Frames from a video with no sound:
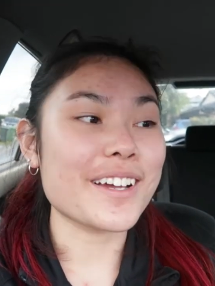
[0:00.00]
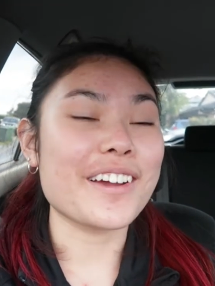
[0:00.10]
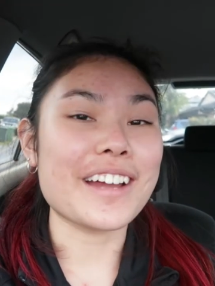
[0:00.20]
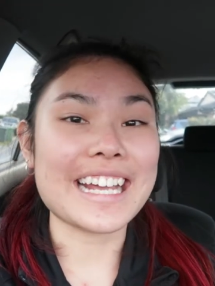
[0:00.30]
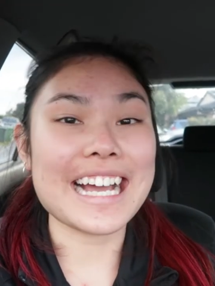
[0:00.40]
so
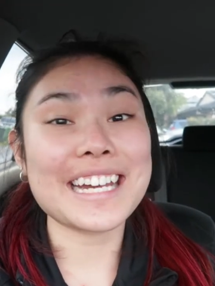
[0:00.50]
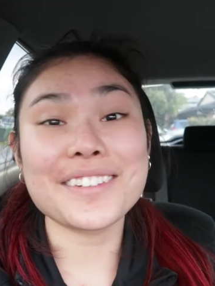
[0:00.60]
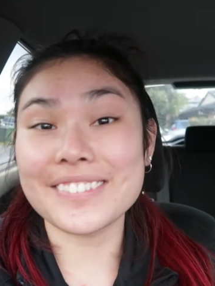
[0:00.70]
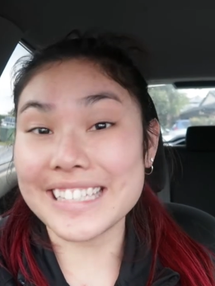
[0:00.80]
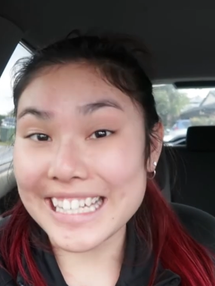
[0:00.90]
I
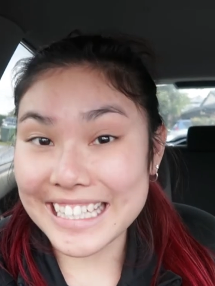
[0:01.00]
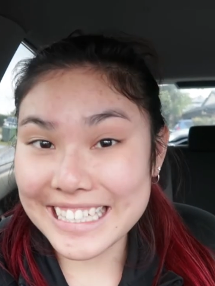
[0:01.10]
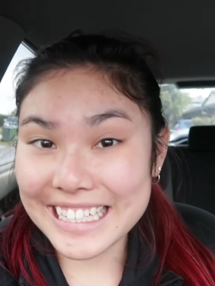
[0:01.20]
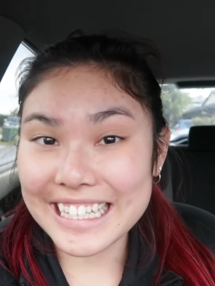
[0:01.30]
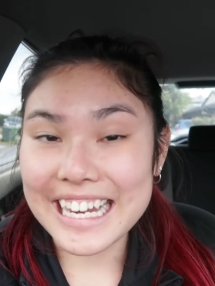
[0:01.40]
kind of
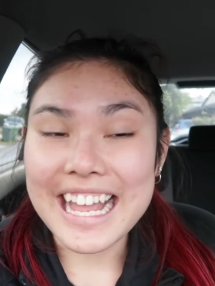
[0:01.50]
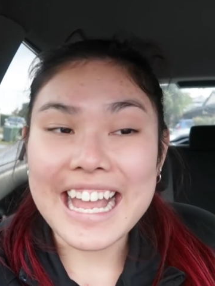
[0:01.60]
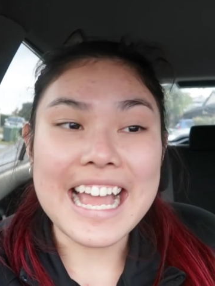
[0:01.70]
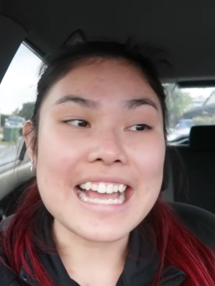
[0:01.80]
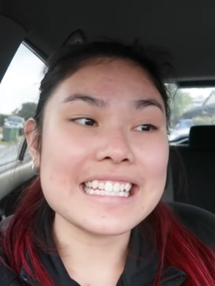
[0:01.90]
need it
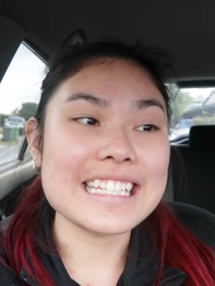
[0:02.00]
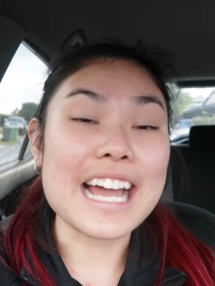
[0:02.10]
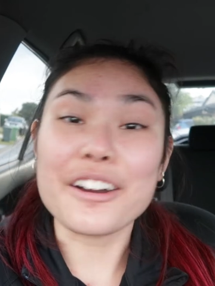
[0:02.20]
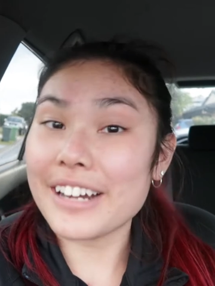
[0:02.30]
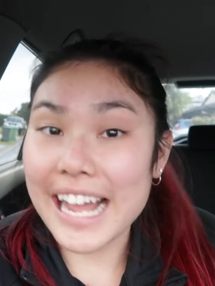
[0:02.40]
and
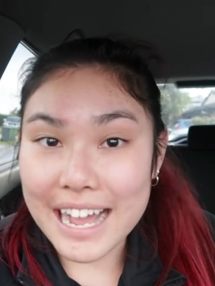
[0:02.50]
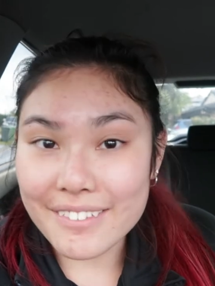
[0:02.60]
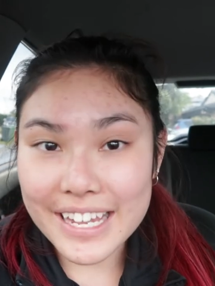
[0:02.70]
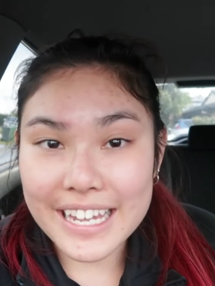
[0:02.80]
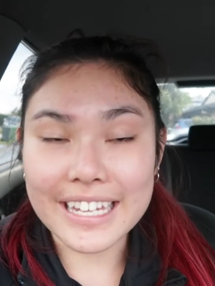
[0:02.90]
I don't
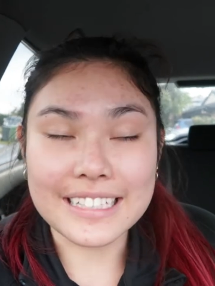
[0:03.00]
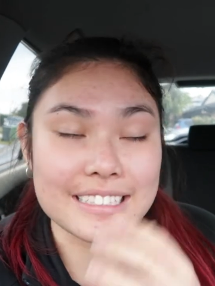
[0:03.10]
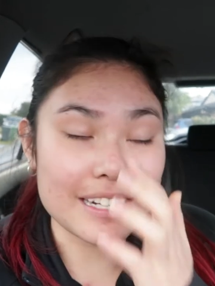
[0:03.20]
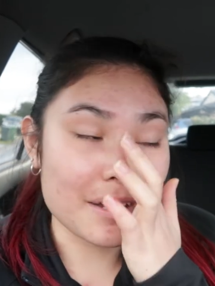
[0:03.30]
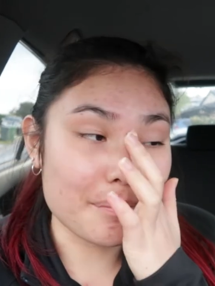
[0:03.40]
have it,
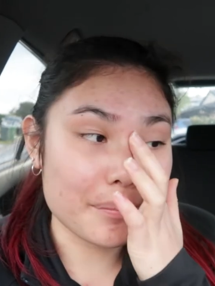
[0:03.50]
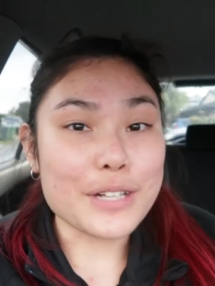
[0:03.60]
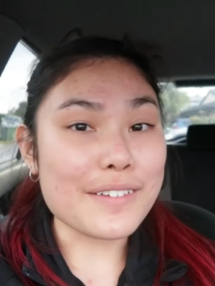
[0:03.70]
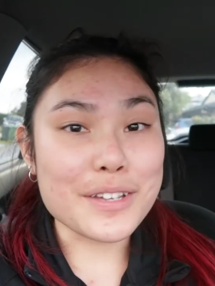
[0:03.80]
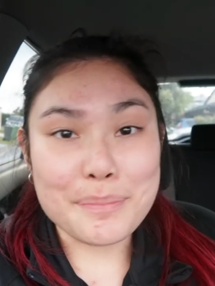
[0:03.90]
and
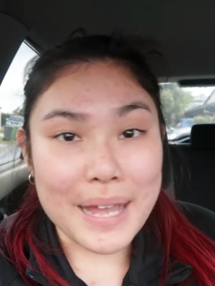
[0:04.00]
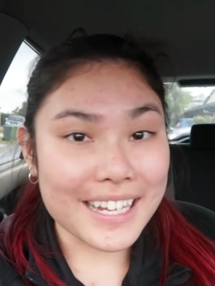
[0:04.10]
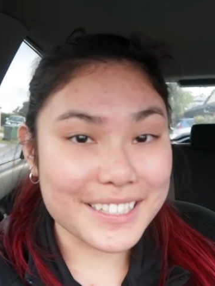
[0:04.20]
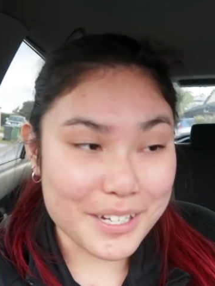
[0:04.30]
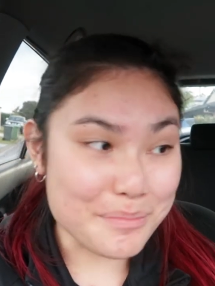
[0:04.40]
driving
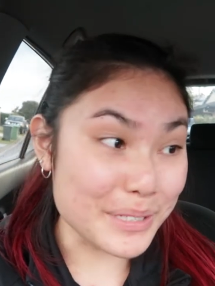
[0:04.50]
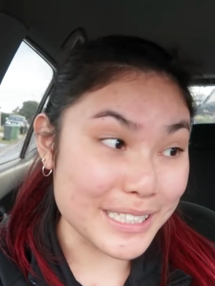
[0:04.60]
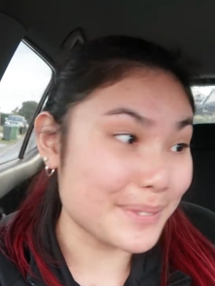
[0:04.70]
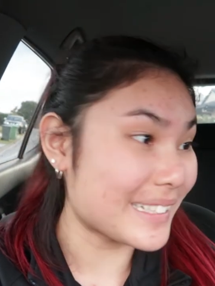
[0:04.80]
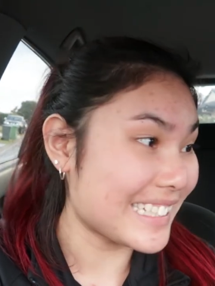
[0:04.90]
back to
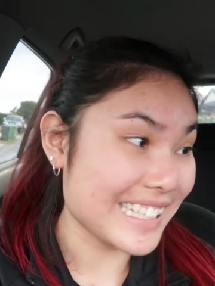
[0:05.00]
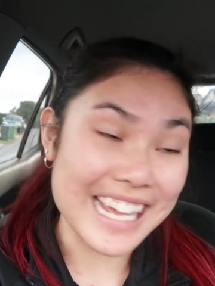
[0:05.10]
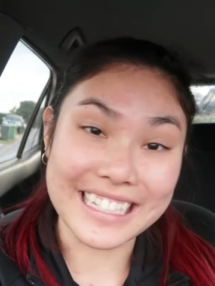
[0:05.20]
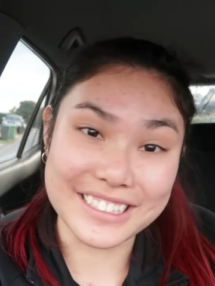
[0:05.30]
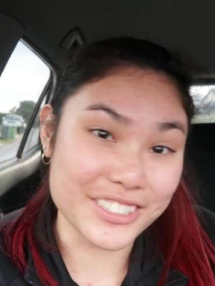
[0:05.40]
Brisbane to
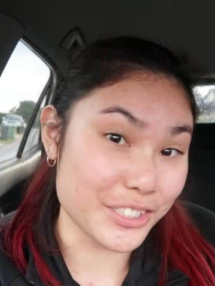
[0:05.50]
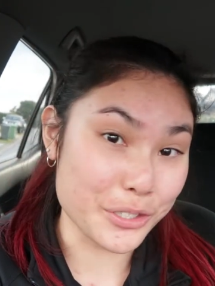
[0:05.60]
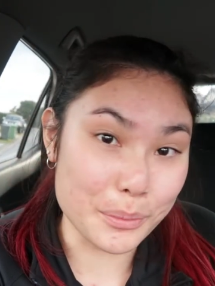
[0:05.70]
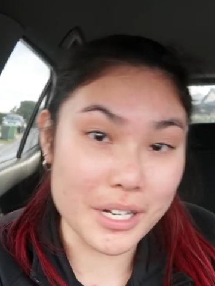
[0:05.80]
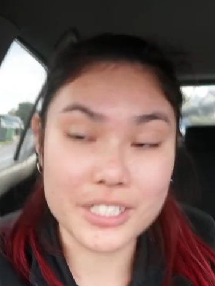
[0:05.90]
get it is just too